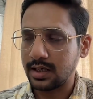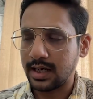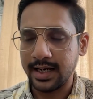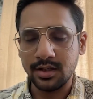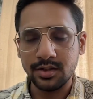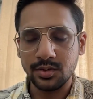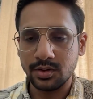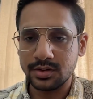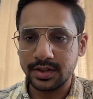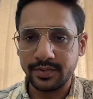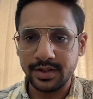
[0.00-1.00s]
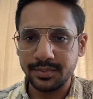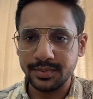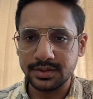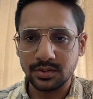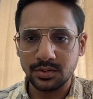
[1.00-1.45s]
And your
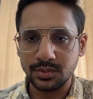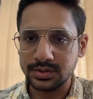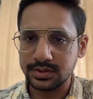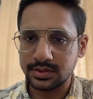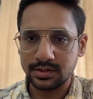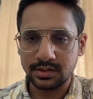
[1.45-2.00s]
70% goes in